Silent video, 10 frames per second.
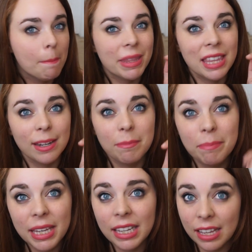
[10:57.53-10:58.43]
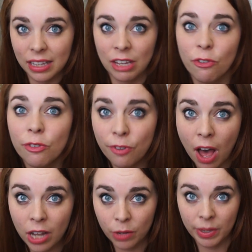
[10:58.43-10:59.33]
But then immediately
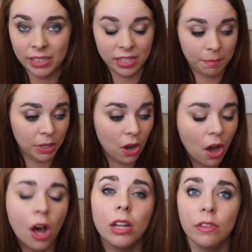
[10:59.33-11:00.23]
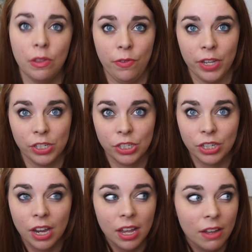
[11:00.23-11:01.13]
following dumping all of the
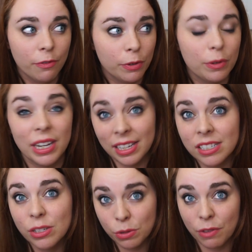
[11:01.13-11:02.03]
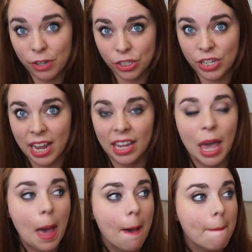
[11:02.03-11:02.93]
fish food into the fish tank,
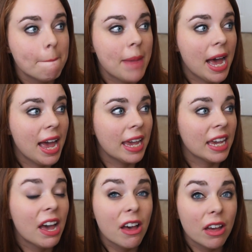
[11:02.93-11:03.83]
my